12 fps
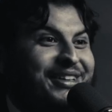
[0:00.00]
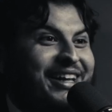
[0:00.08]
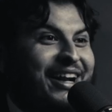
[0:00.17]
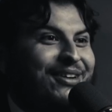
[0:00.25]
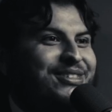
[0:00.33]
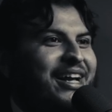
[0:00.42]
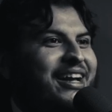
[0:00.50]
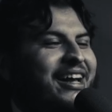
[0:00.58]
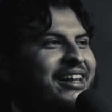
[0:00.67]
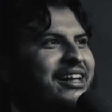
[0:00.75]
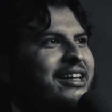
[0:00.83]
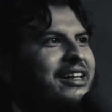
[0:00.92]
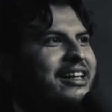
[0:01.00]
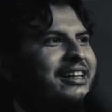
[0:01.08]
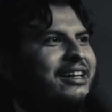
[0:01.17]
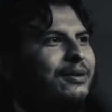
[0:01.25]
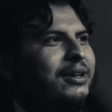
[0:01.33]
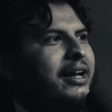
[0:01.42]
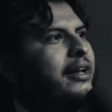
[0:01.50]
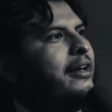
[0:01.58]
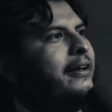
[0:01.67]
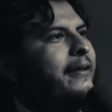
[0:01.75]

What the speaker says: And I was like, they were like,